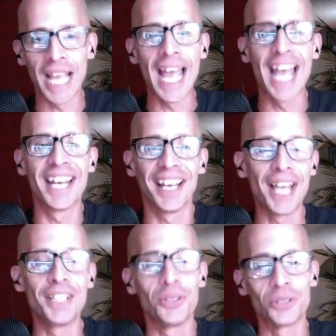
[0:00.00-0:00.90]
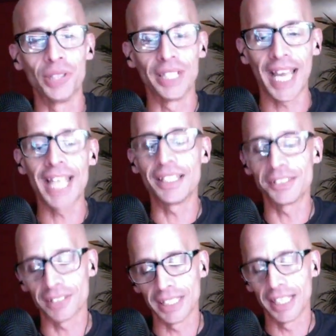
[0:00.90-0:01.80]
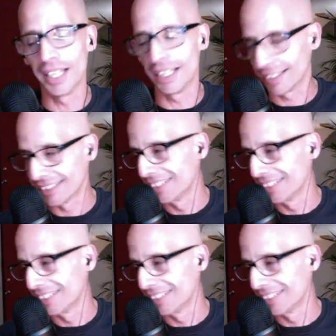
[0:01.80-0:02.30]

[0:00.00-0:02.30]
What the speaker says: and usually a hug,